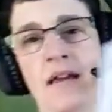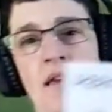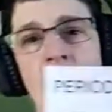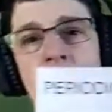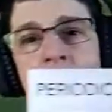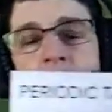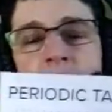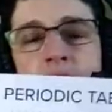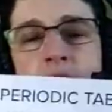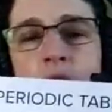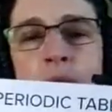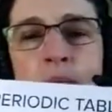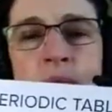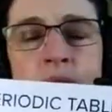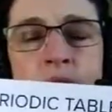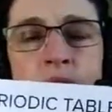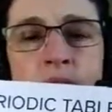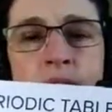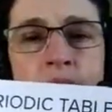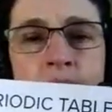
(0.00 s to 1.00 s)
of your
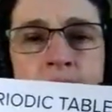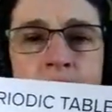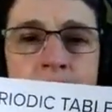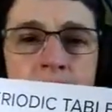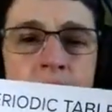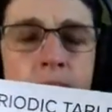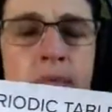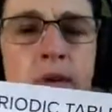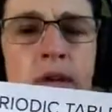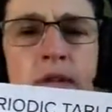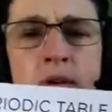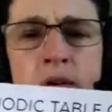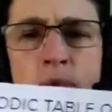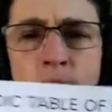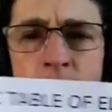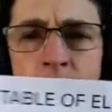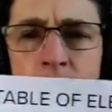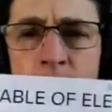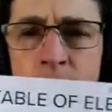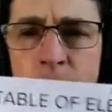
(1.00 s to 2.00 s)
periodic table, though it
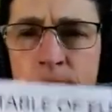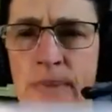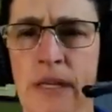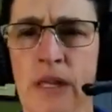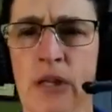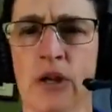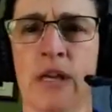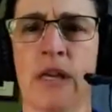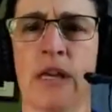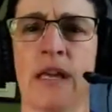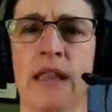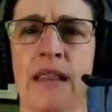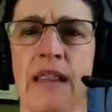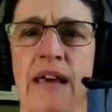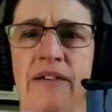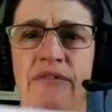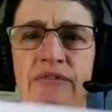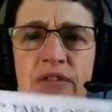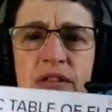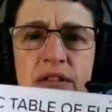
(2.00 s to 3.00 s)
might be looking
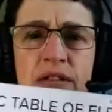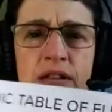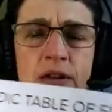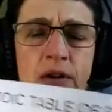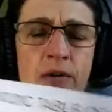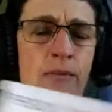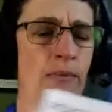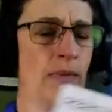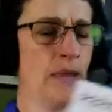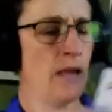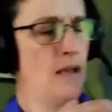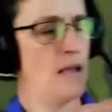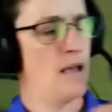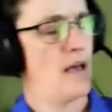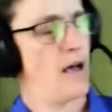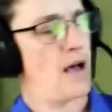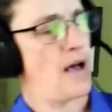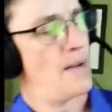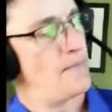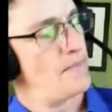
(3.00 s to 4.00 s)
left to you.
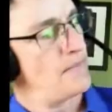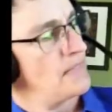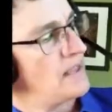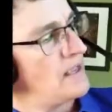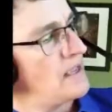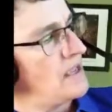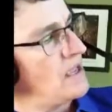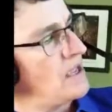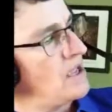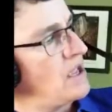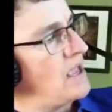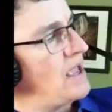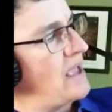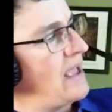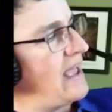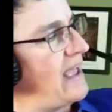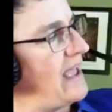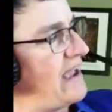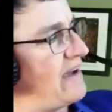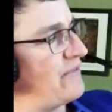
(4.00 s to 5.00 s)

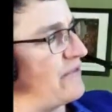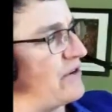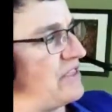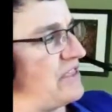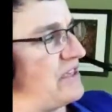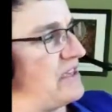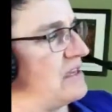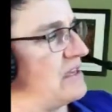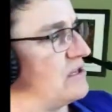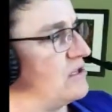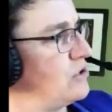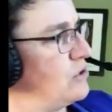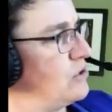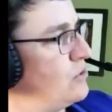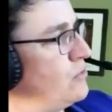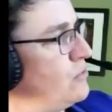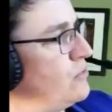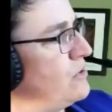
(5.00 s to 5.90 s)
Everything to the